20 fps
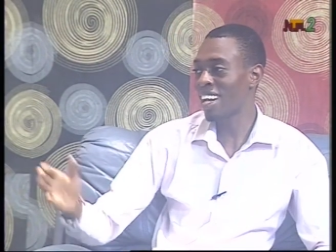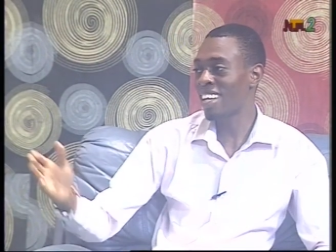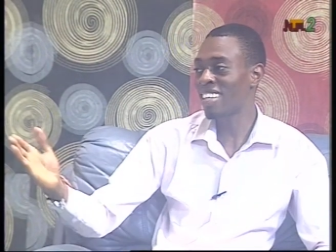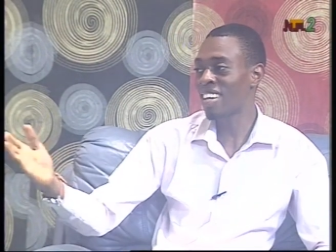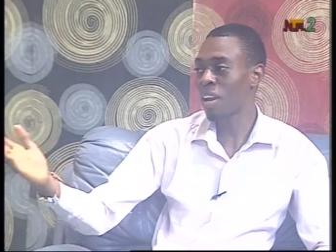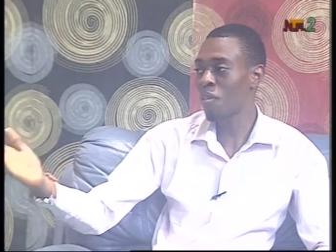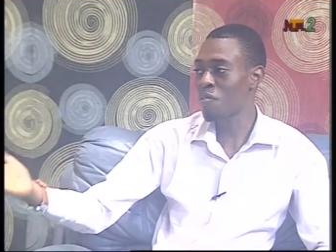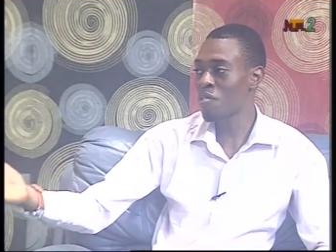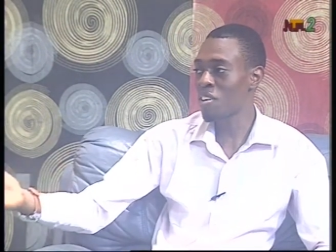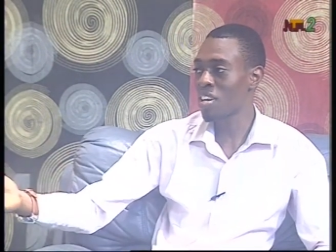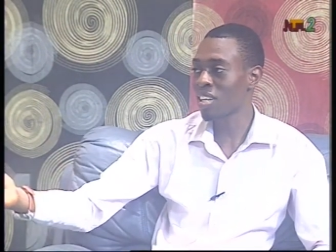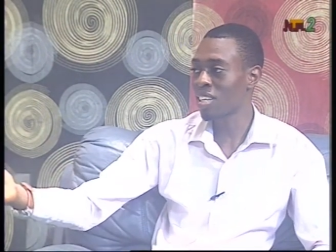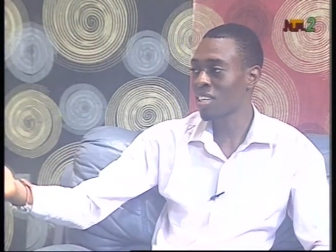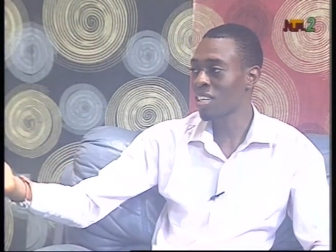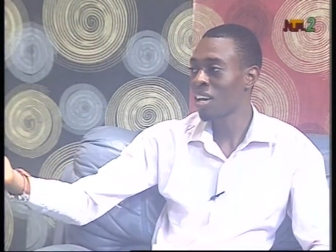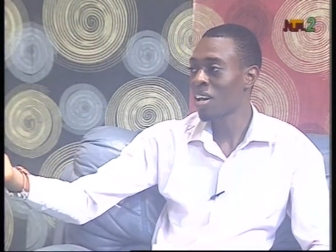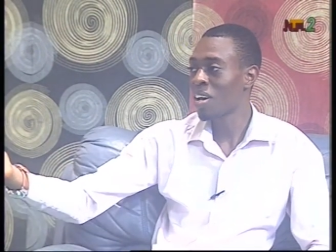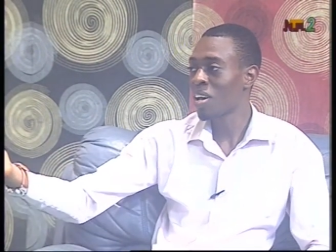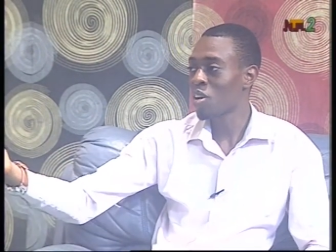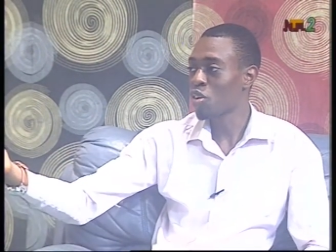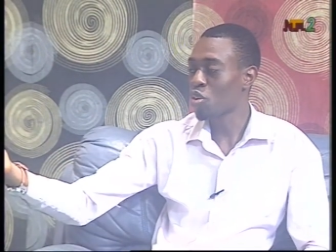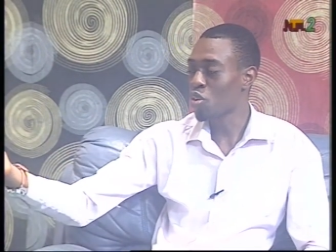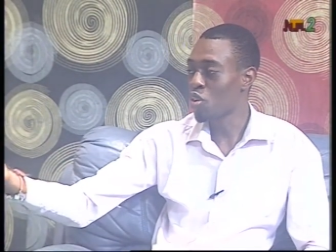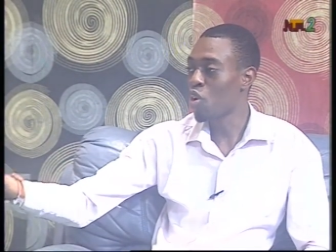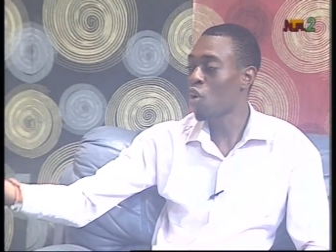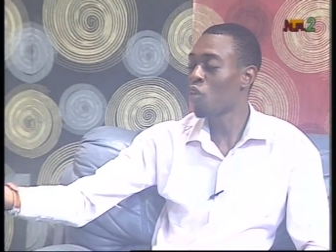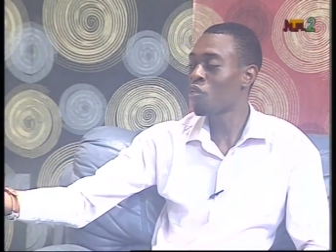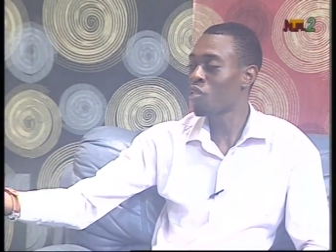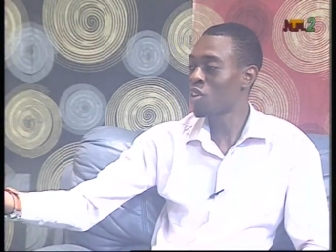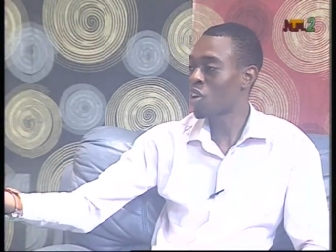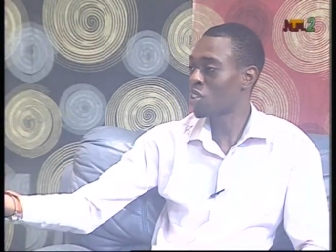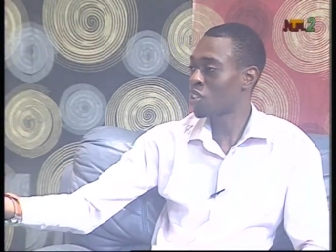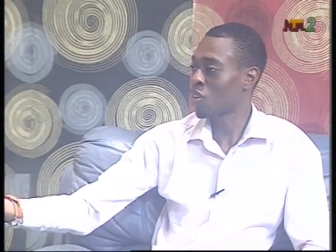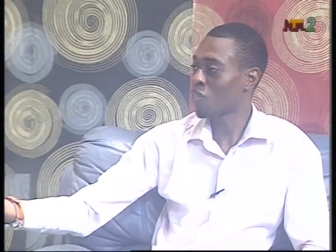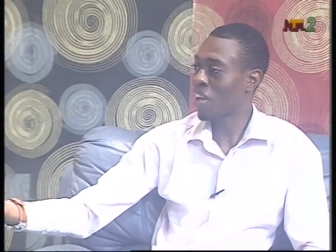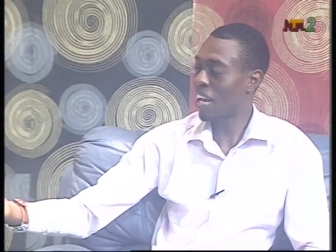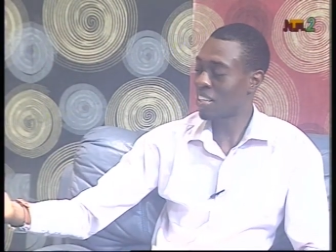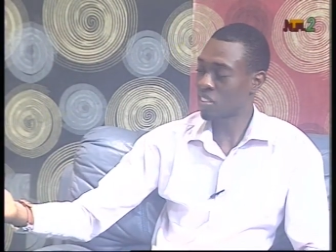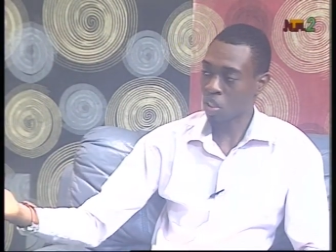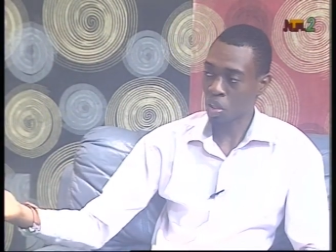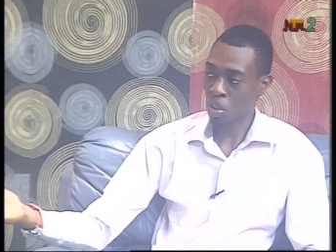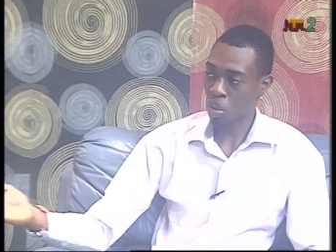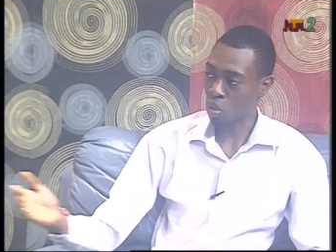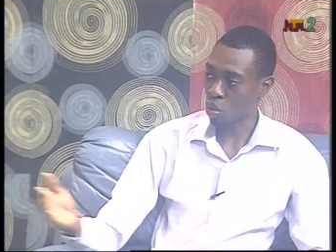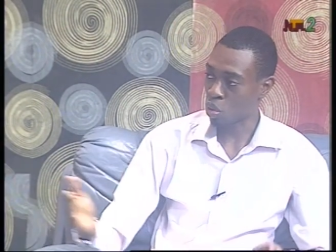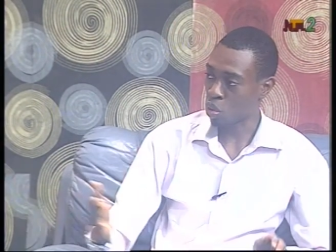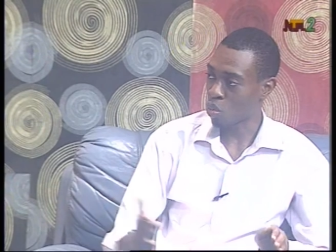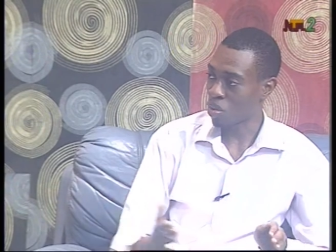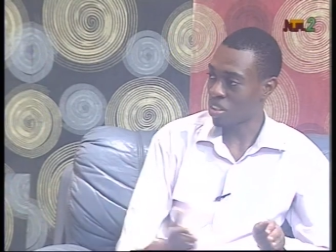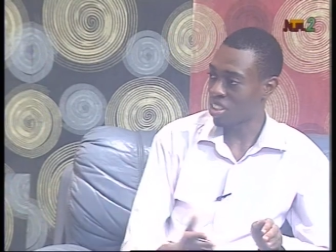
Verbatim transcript: definitely you know philosophy has nothing to do with